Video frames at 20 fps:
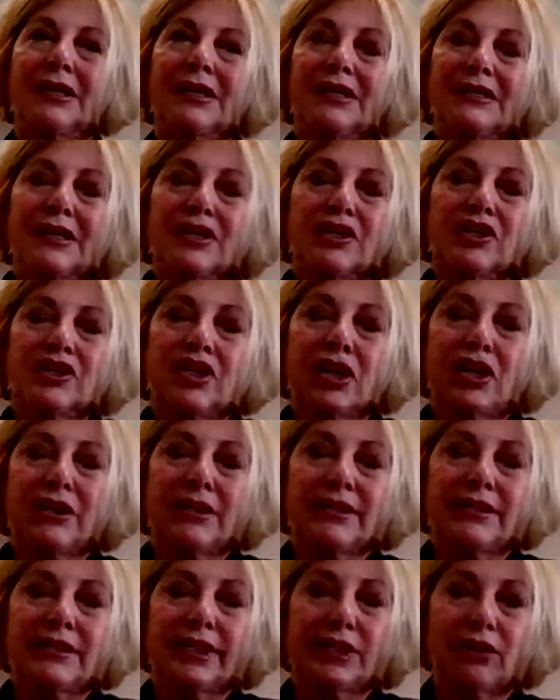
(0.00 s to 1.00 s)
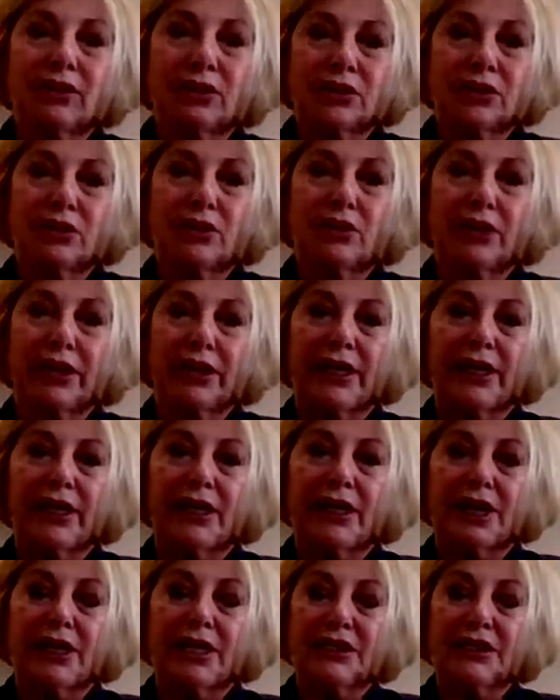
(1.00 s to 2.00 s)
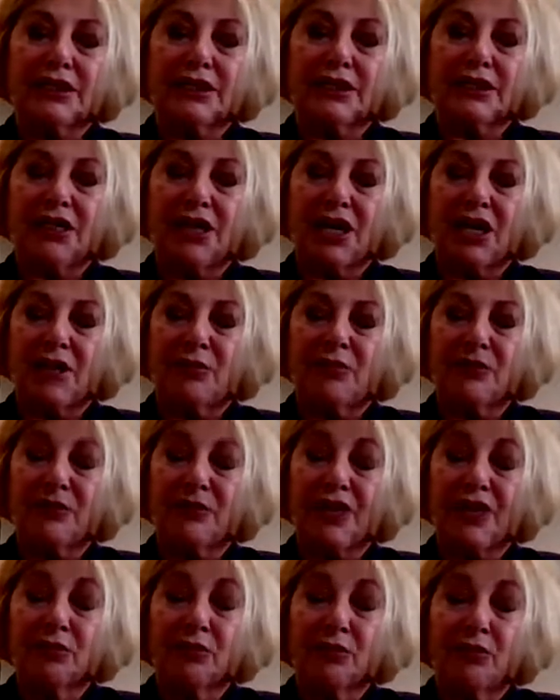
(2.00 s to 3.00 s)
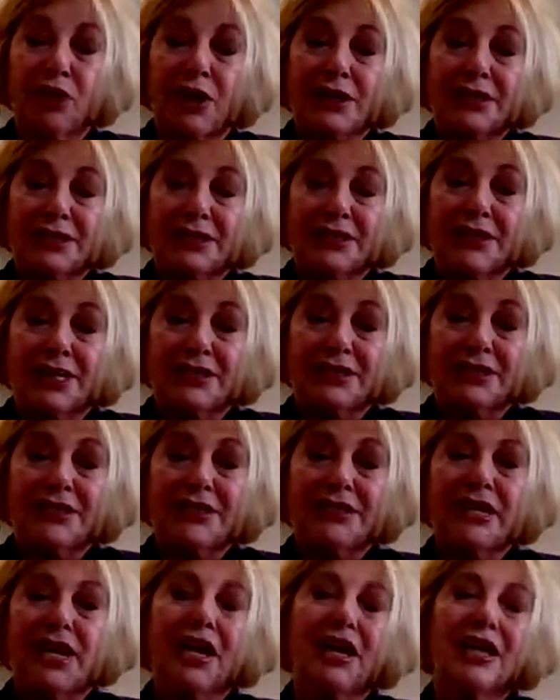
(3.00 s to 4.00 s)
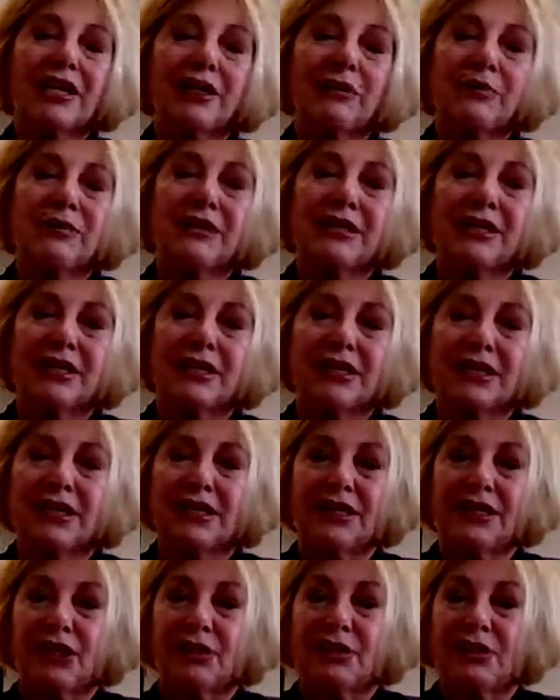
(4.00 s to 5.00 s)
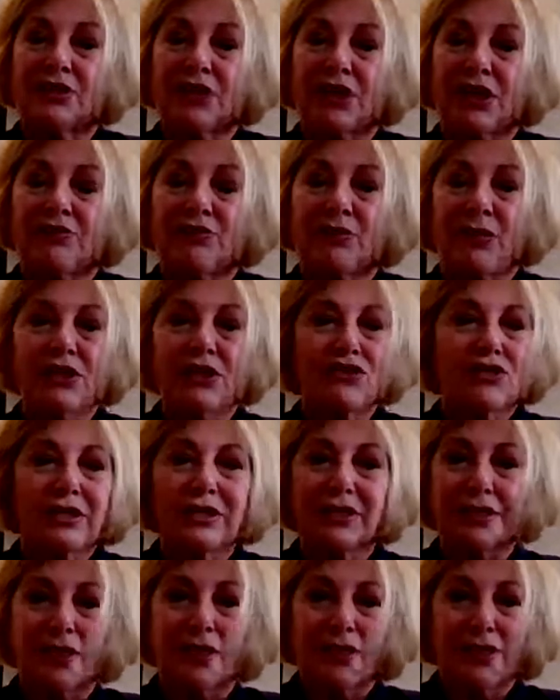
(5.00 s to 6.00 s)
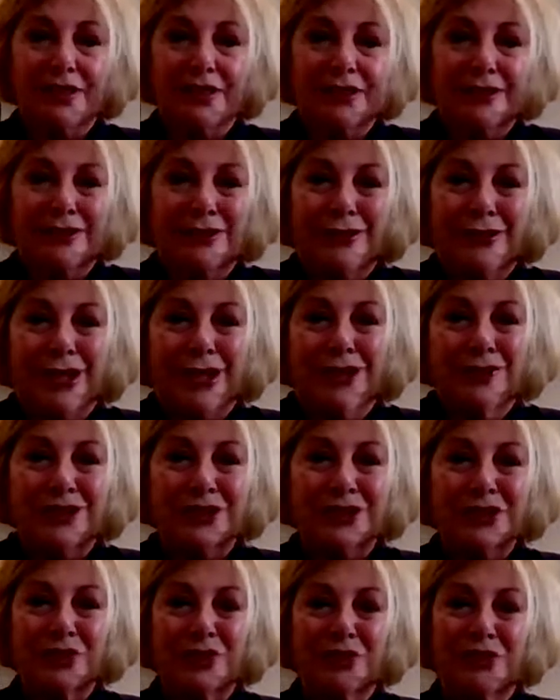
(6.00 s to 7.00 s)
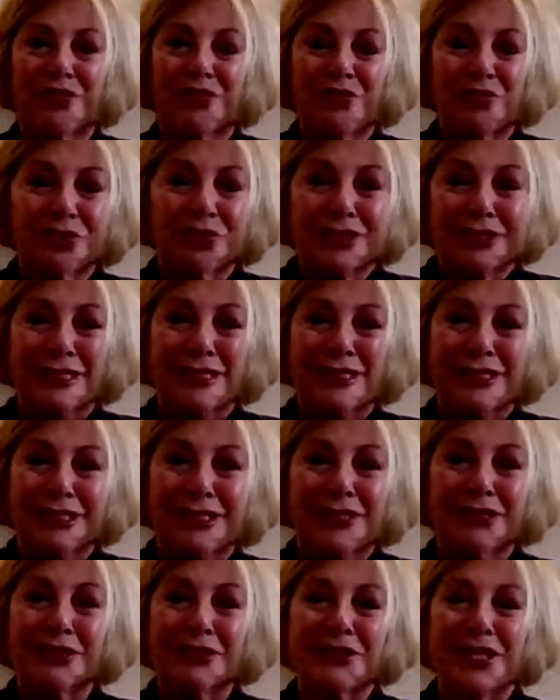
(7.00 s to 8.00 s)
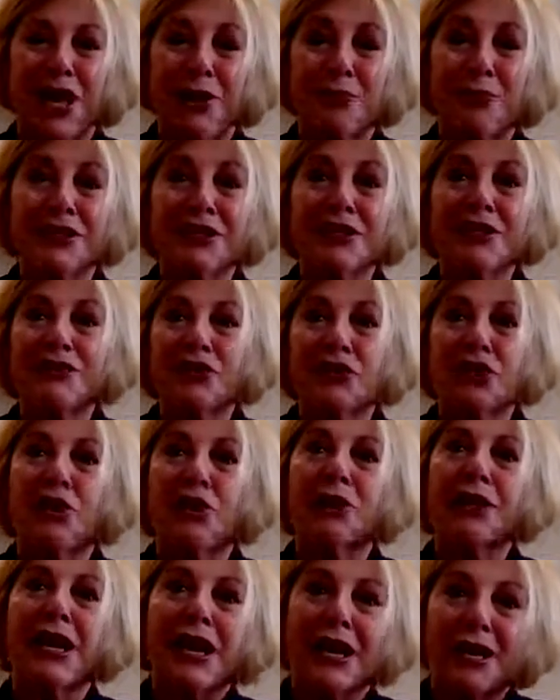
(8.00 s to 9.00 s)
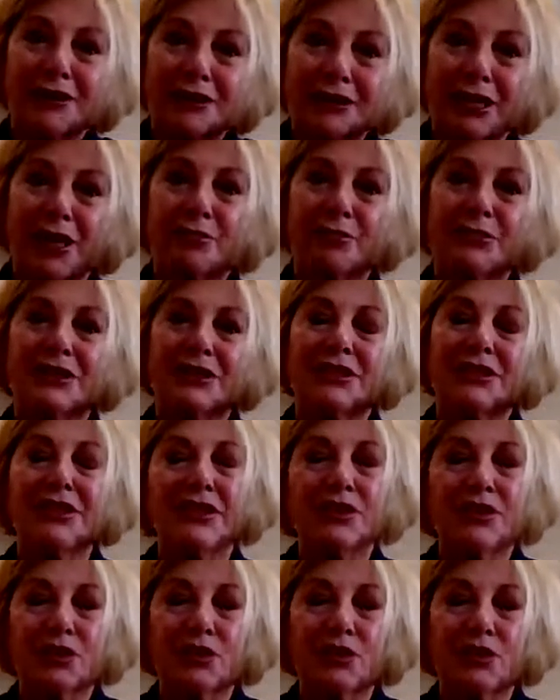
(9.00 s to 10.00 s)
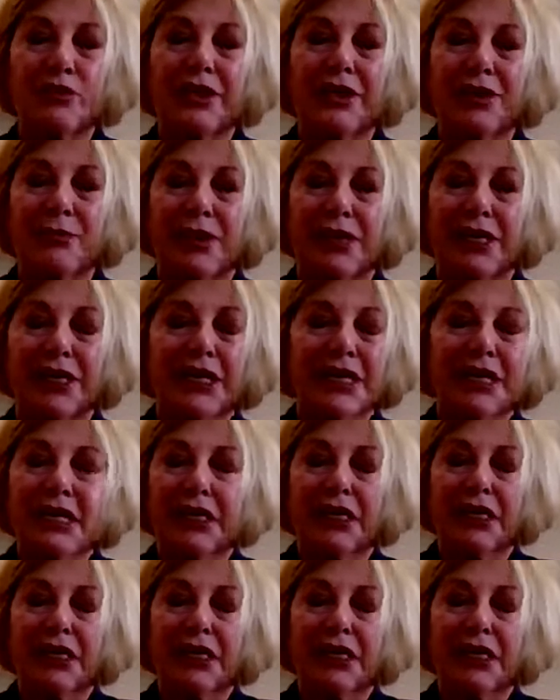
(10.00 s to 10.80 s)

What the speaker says: it's uncharted territory and unprecedented times. And, you know, as Jeff mentioned, none of us could have predicted this happened, even though it has happened in history. I mean,